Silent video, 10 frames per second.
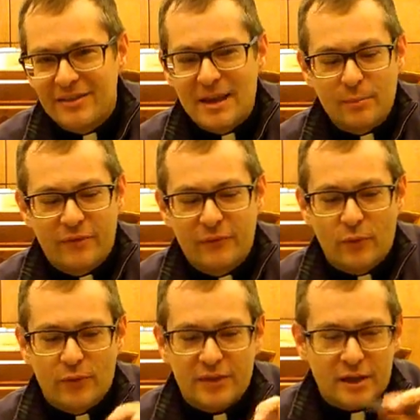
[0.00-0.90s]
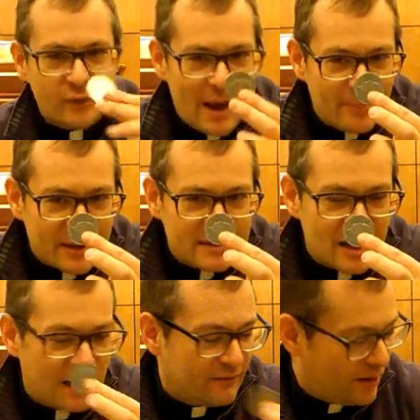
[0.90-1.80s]
that before the trappings
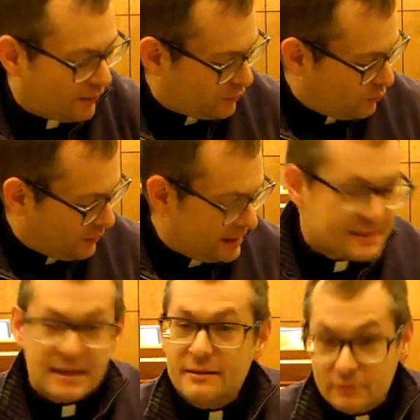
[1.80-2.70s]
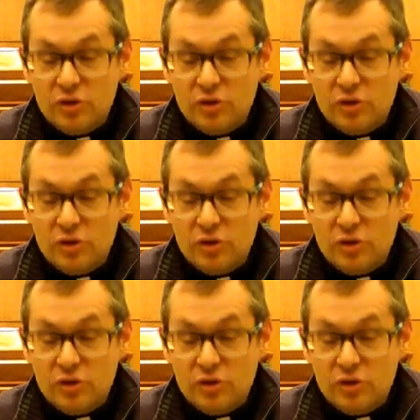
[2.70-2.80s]
of our coins that